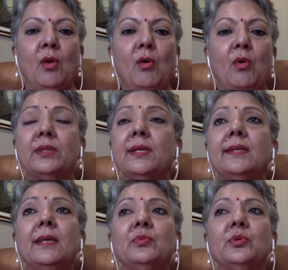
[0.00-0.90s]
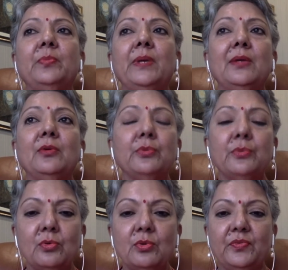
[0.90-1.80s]
or that there would be no
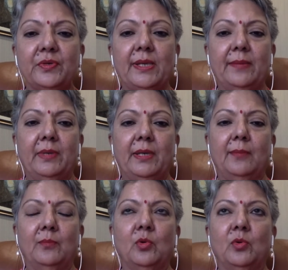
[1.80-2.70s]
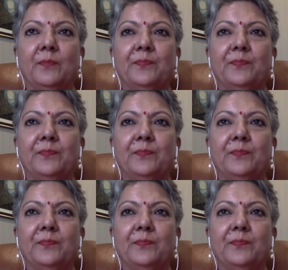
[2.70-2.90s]
role for them anymore.